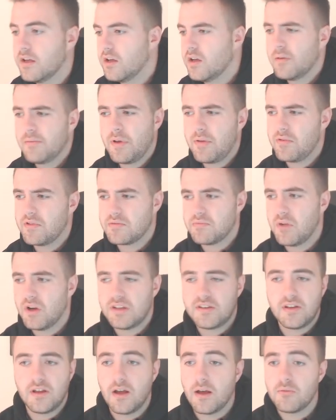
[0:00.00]
Maybe it's
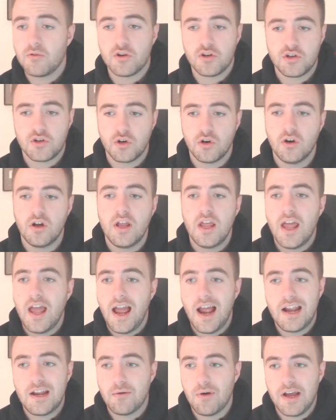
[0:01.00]
Maita. I'm not sure.
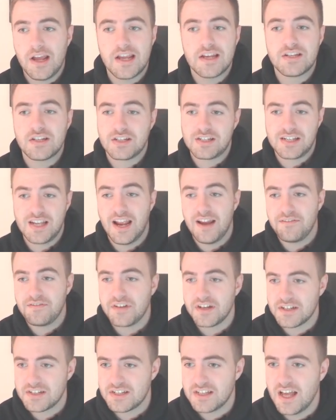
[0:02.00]
Anyway, he just saved
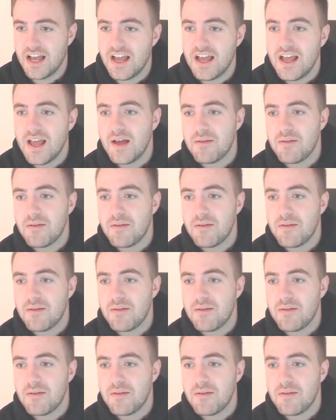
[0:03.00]
us there.